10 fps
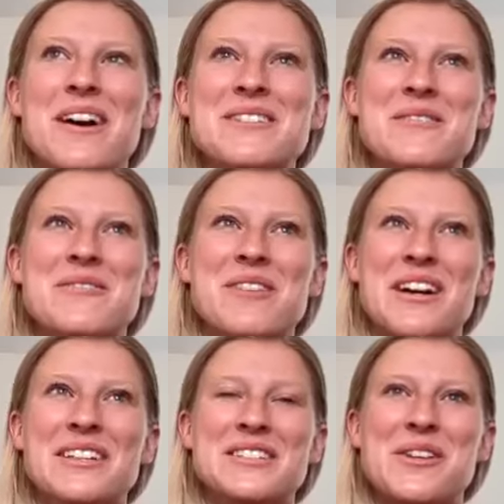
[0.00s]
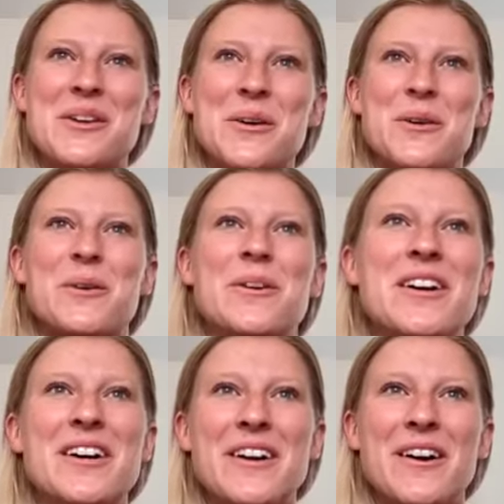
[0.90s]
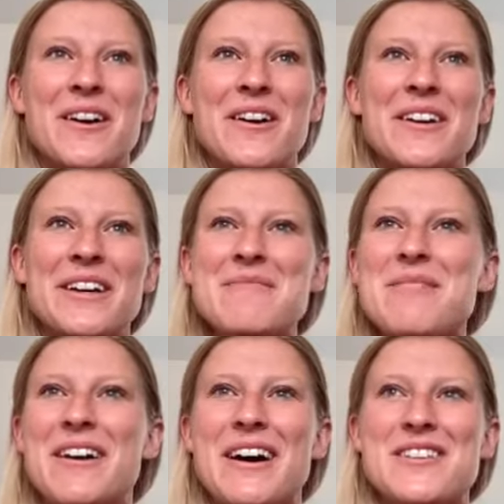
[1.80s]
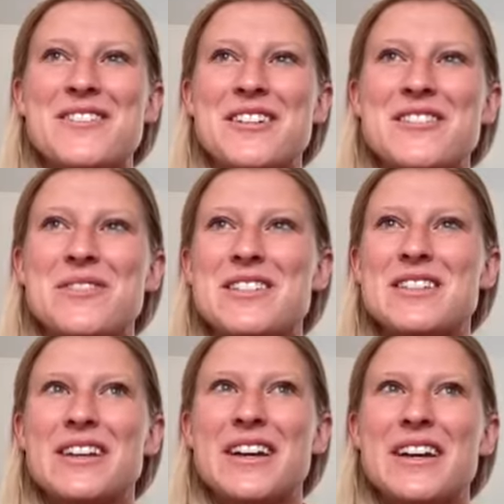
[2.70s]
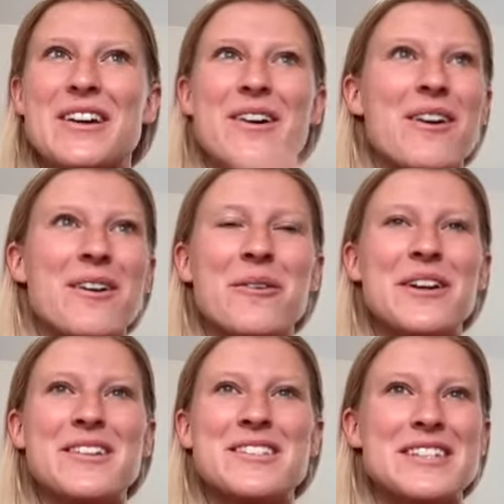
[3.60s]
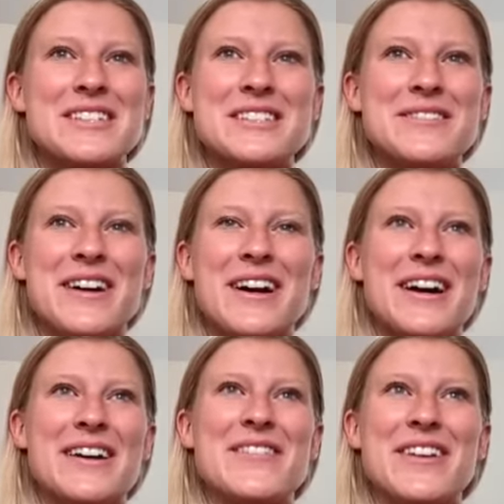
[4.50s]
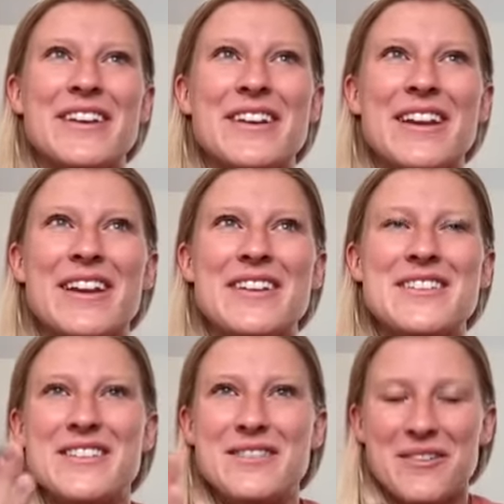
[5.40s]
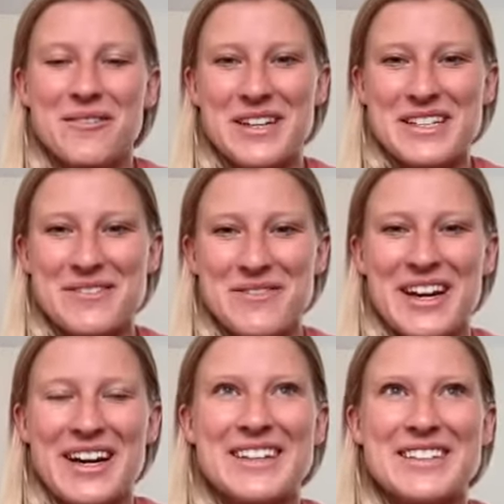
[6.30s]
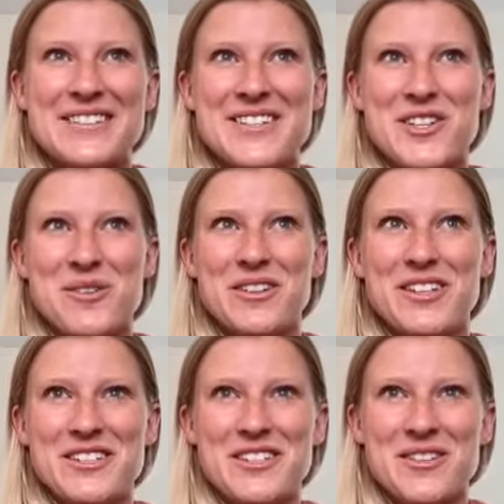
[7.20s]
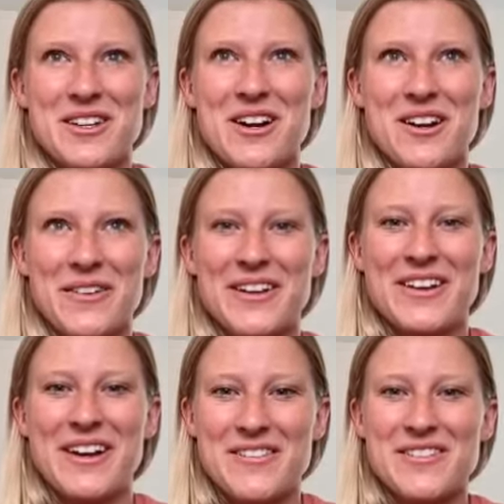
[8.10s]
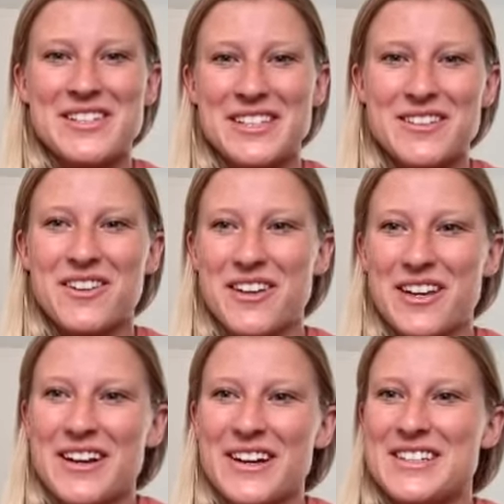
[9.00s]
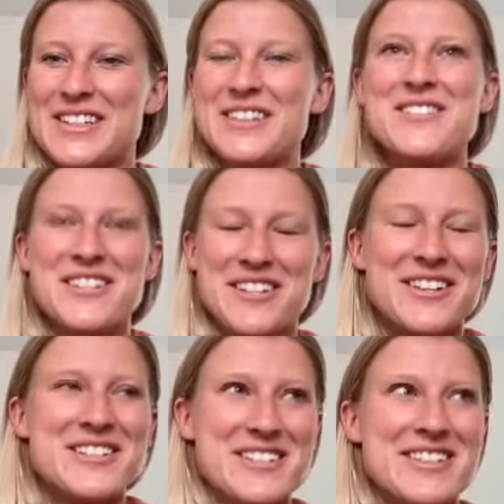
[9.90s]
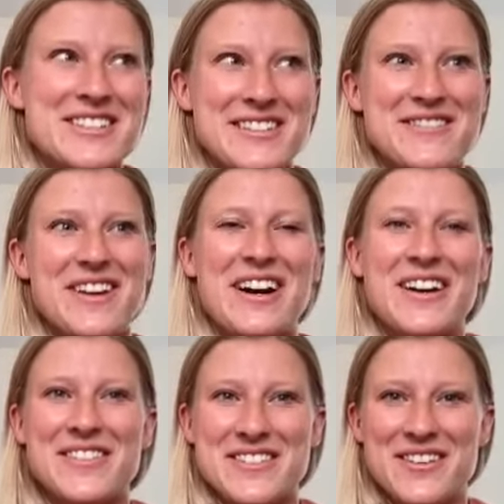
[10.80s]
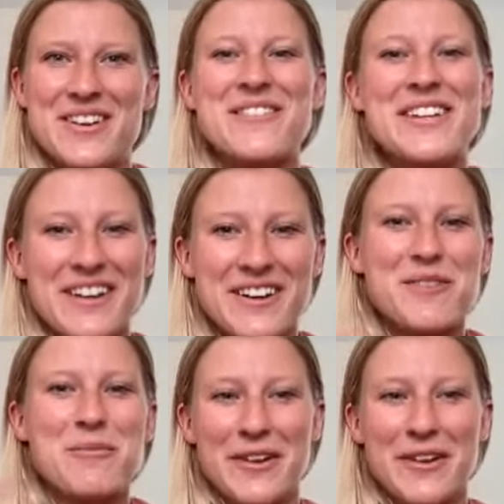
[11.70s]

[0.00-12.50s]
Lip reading: has a friend who her email address was like cartwheel65. And the reason behind it was she wanted to do a cartwheel every single year until she turned 65. And so every year on her